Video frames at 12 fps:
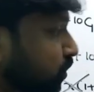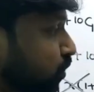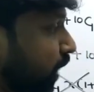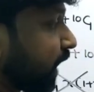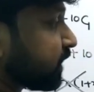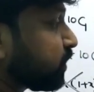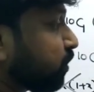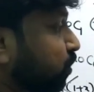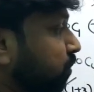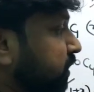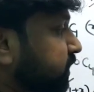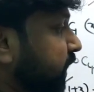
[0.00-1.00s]
so x
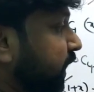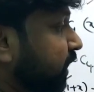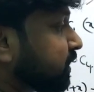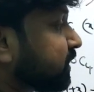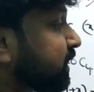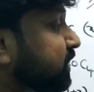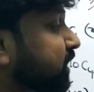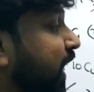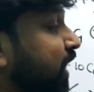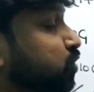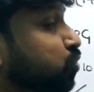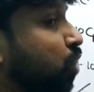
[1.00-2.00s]
cube is there, just
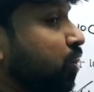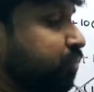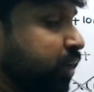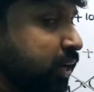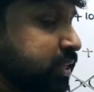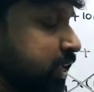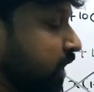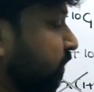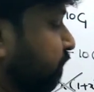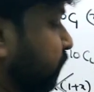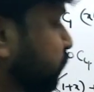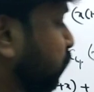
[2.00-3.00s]
x coefficient is
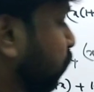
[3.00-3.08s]
enough. So